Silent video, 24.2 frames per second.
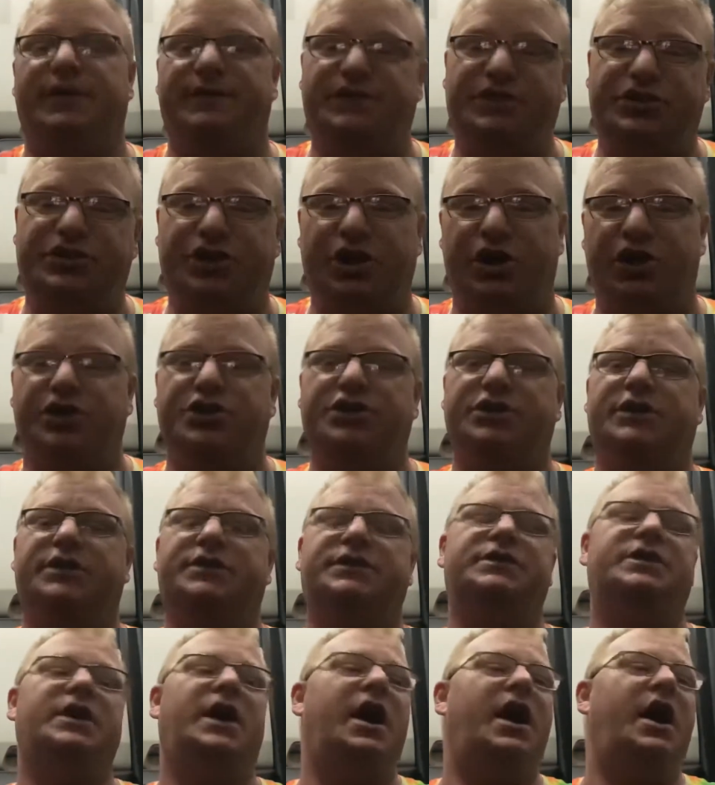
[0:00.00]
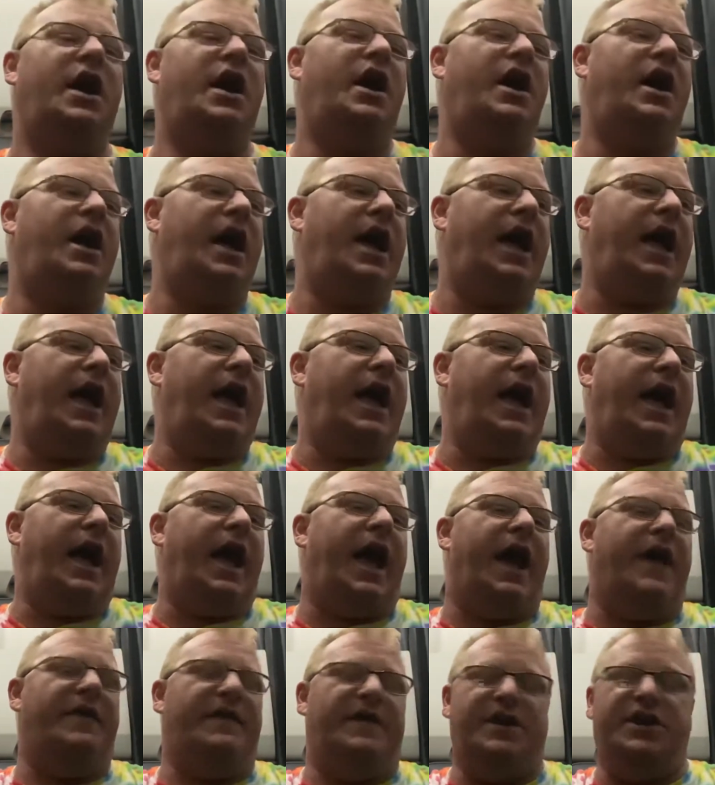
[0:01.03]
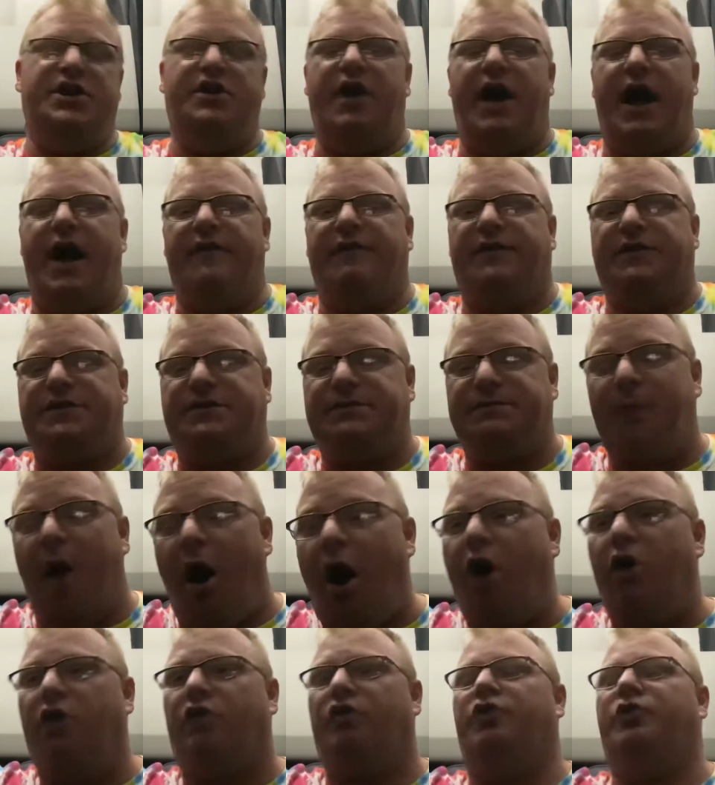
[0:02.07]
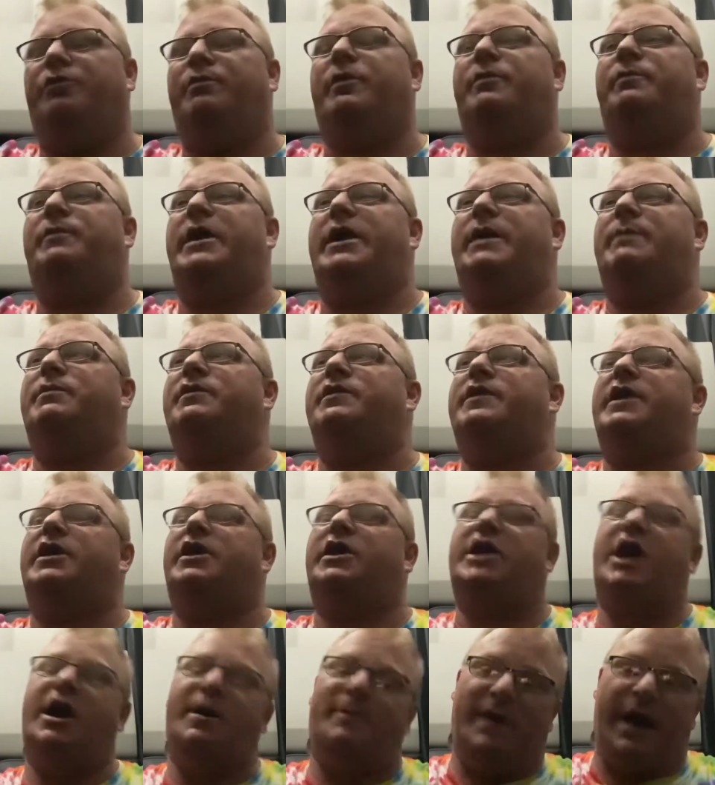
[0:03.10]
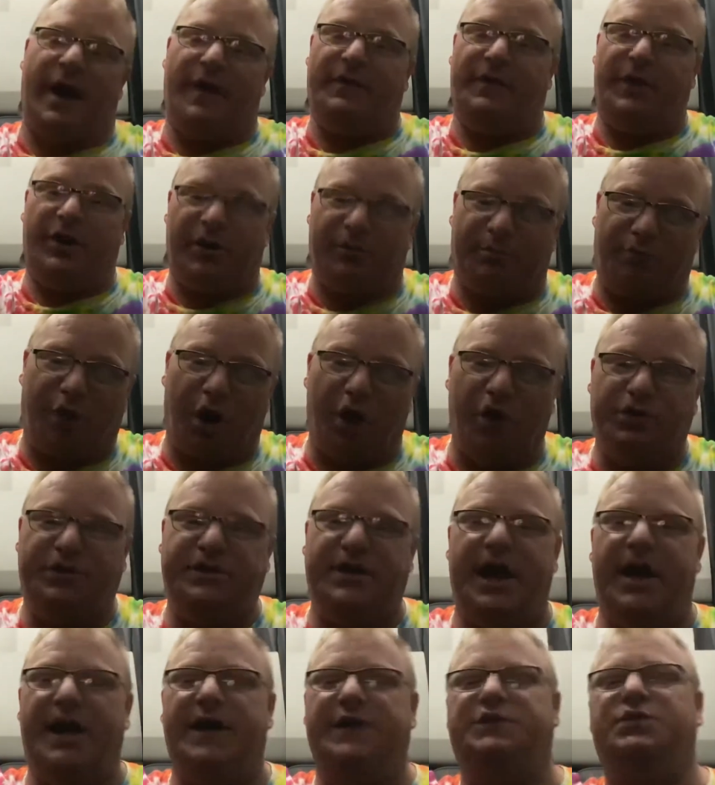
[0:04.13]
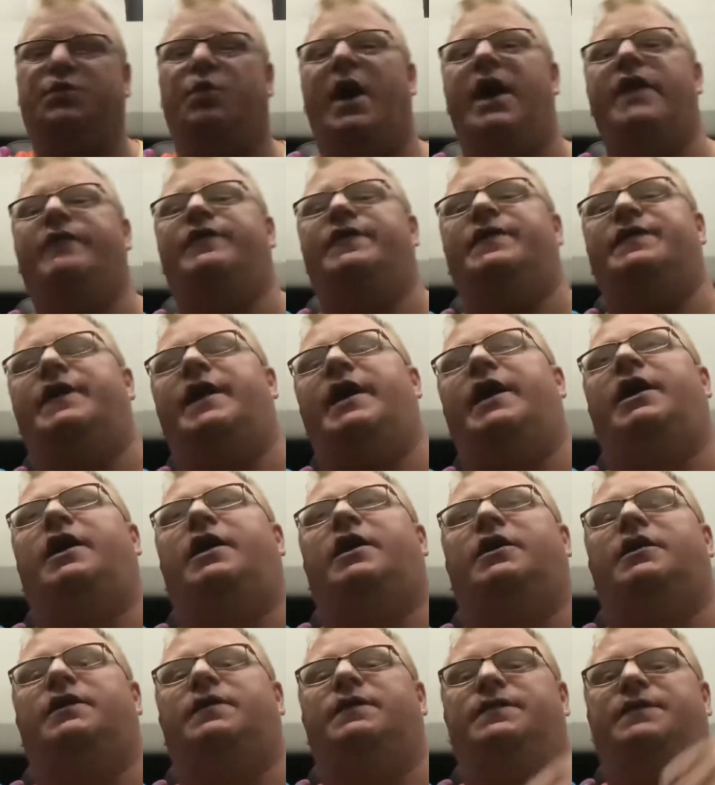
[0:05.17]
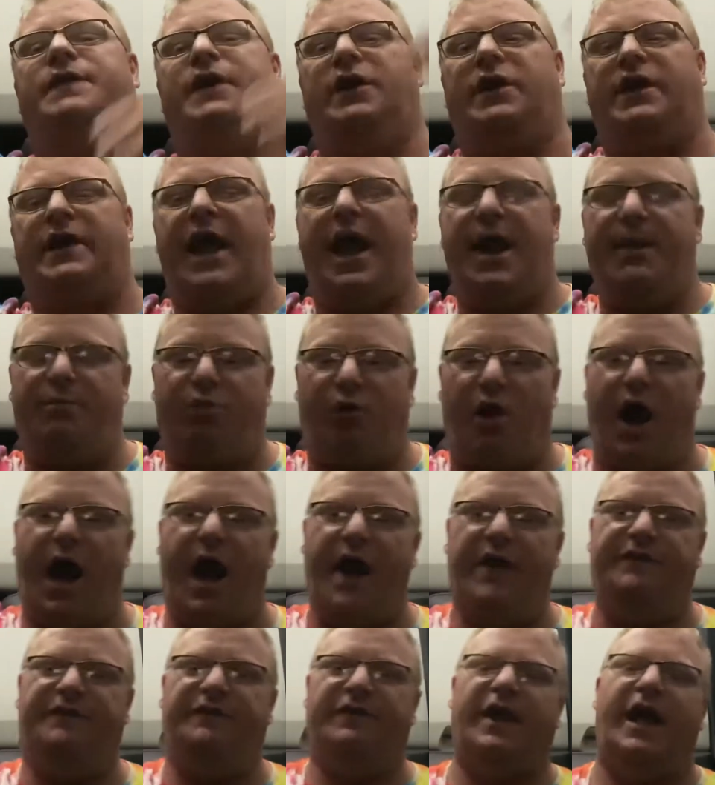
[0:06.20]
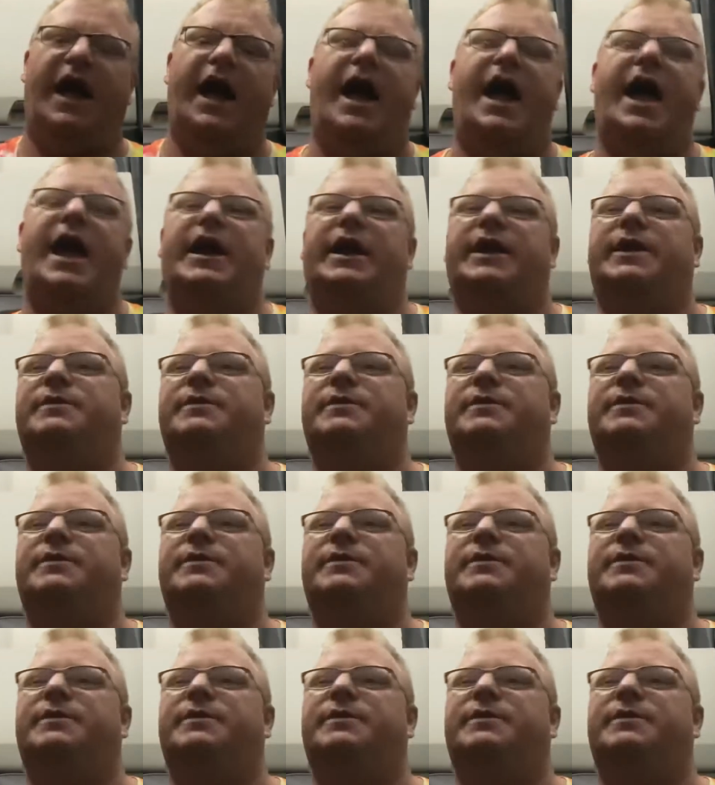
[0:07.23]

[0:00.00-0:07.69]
Sturgis. And then you have a small group of people that are coming out there to protest, waving their gay pride flag,